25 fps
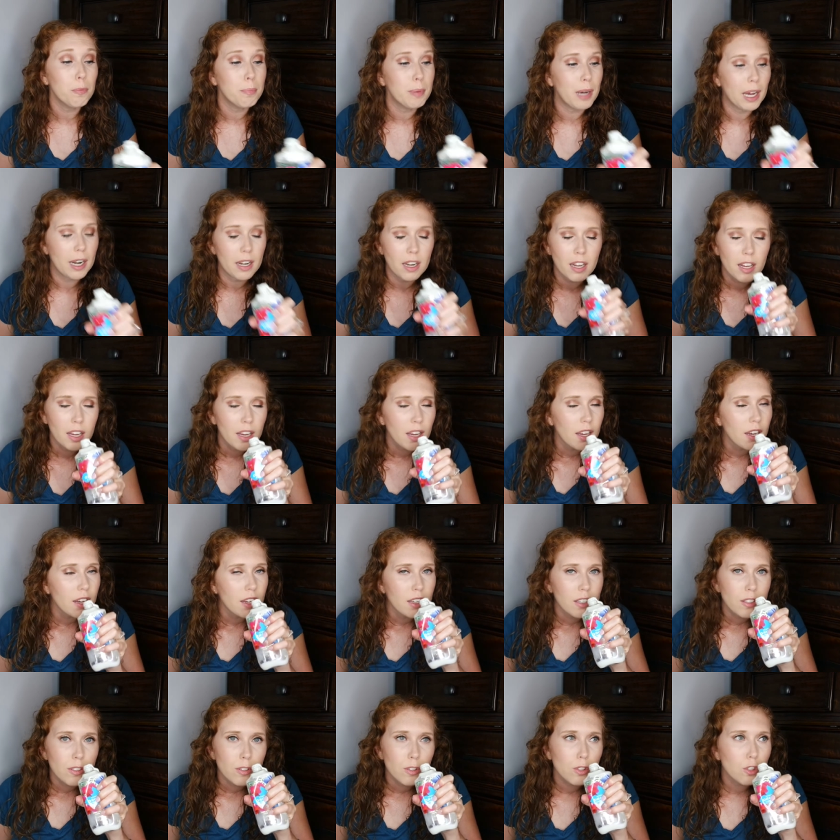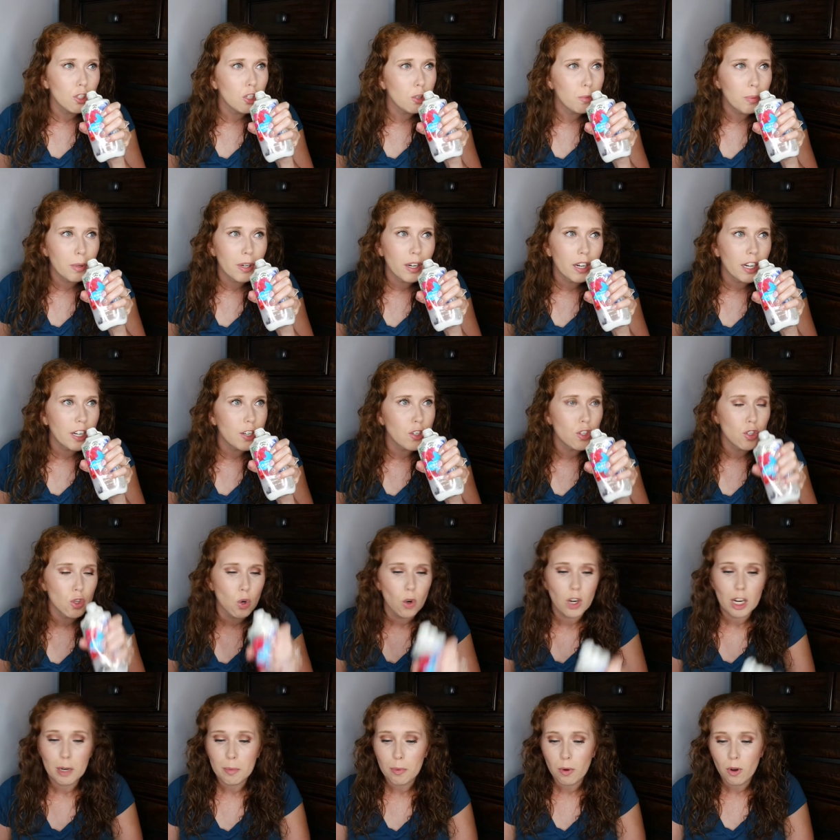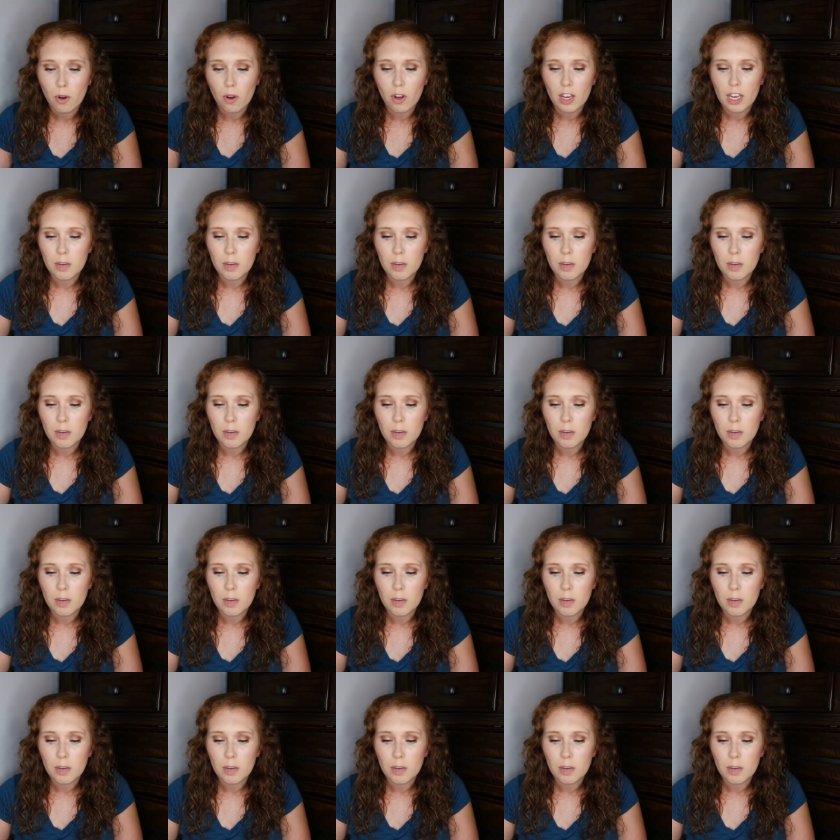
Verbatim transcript: but super enjoyable.